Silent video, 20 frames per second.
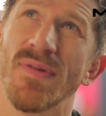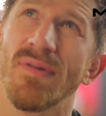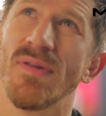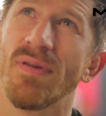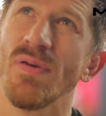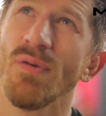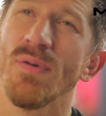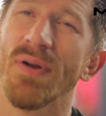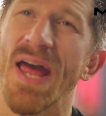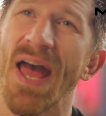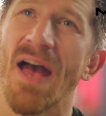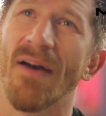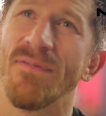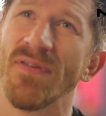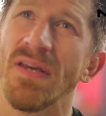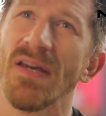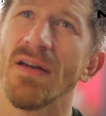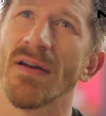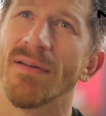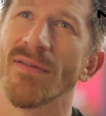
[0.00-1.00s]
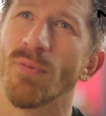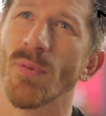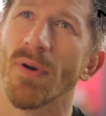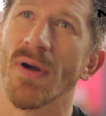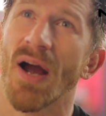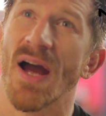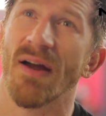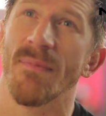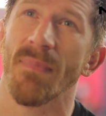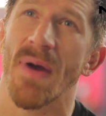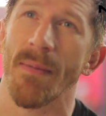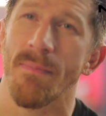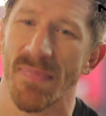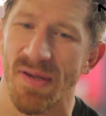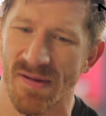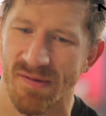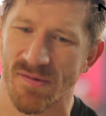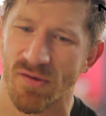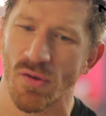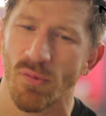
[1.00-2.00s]
2.5 years where I
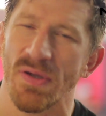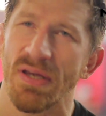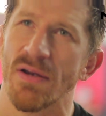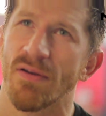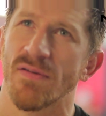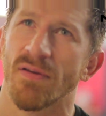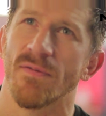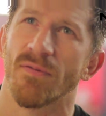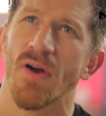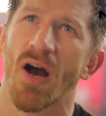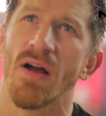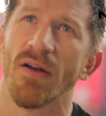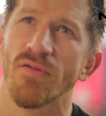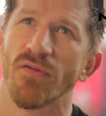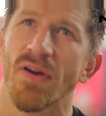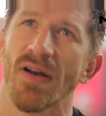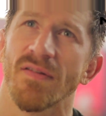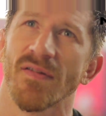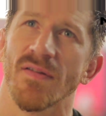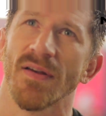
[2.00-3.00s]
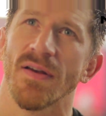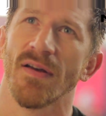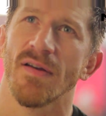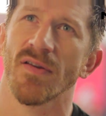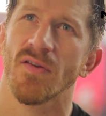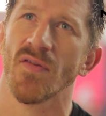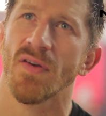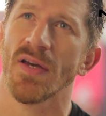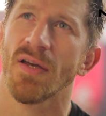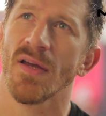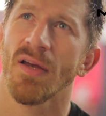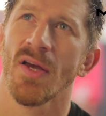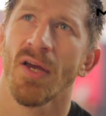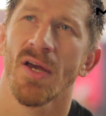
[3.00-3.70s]
missed 2 years of college wrestling because of it.